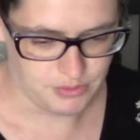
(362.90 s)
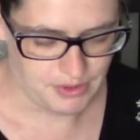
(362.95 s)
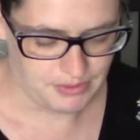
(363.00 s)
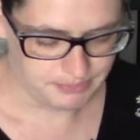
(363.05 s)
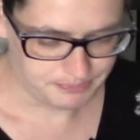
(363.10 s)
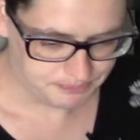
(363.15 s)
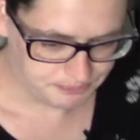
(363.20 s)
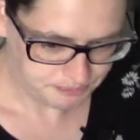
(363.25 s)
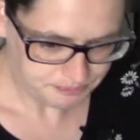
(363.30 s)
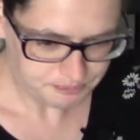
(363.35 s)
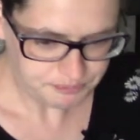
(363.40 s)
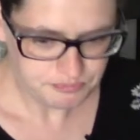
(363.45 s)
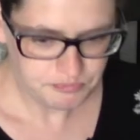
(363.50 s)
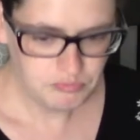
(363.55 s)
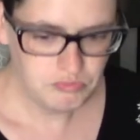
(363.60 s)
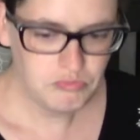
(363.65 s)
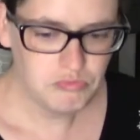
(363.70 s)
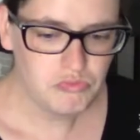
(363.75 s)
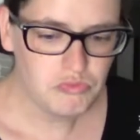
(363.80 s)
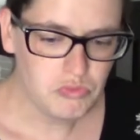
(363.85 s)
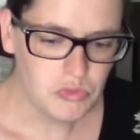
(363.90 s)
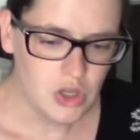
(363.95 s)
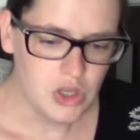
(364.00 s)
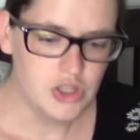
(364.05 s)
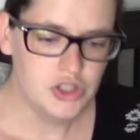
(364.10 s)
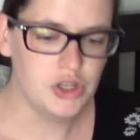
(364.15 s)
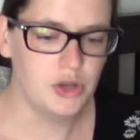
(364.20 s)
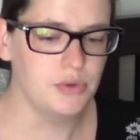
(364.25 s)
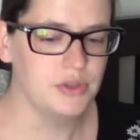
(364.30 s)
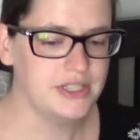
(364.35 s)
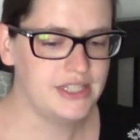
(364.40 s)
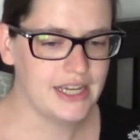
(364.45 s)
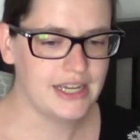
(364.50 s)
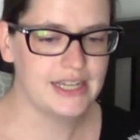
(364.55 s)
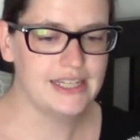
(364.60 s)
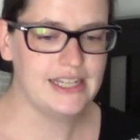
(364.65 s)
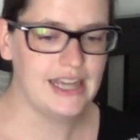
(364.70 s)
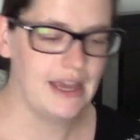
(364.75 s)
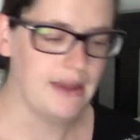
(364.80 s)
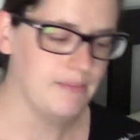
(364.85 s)
one. So the
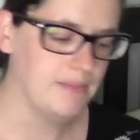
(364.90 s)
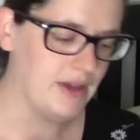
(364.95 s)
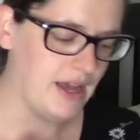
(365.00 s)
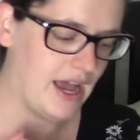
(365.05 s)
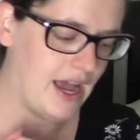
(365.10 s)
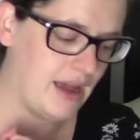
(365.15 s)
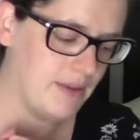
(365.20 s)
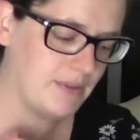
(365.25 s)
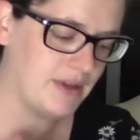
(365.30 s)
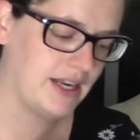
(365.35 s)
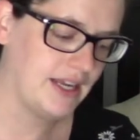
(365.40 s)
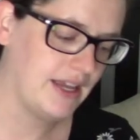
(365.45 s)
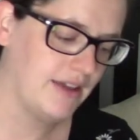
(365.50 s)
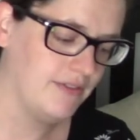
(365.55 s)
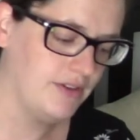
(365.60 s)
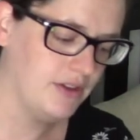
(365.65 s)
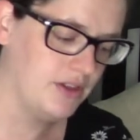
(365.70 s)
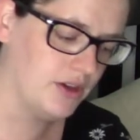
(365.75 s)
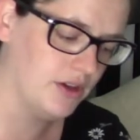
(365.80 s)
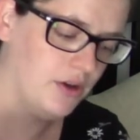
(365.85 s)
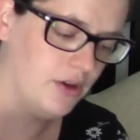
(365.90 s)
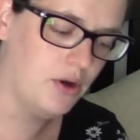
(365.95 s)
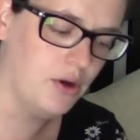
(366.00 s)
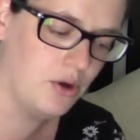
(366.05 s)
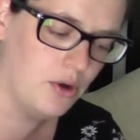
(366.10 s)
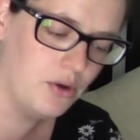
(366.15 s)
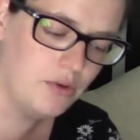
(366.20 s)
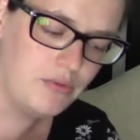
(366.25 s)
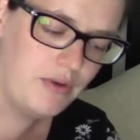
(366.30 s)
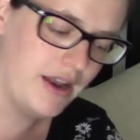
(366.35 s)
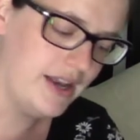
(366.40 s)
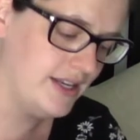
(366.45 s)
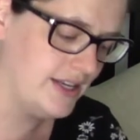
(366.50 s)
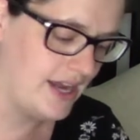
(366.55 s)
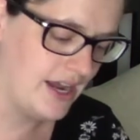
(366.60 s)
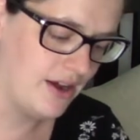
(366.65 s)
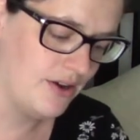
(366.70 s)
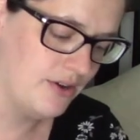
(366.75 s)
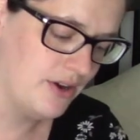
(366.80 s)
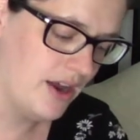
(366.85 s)
second time, I'm going to give you the whole
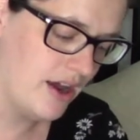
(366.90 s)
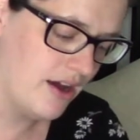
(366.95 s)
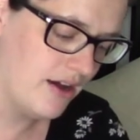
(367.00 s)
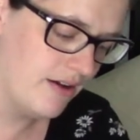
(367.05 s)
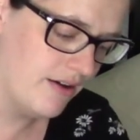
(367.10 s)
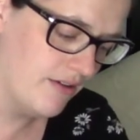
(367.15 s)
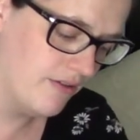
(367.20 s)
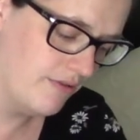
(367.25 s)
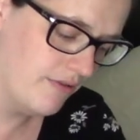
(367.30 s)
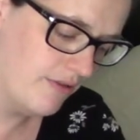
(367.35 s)
rundown of